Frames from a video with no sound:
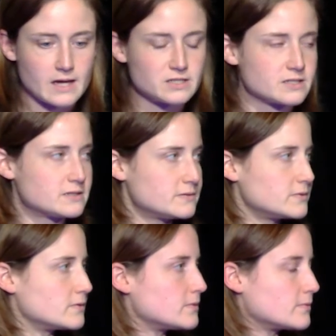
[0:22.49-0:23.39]
Just
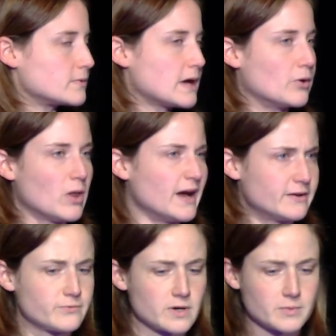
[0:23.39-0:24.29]

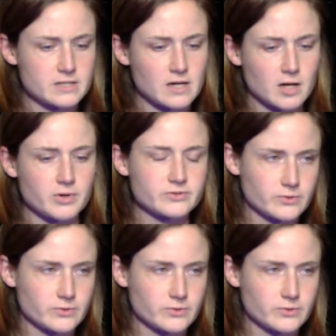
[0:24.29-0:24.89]
outline of what I'm going to talk about.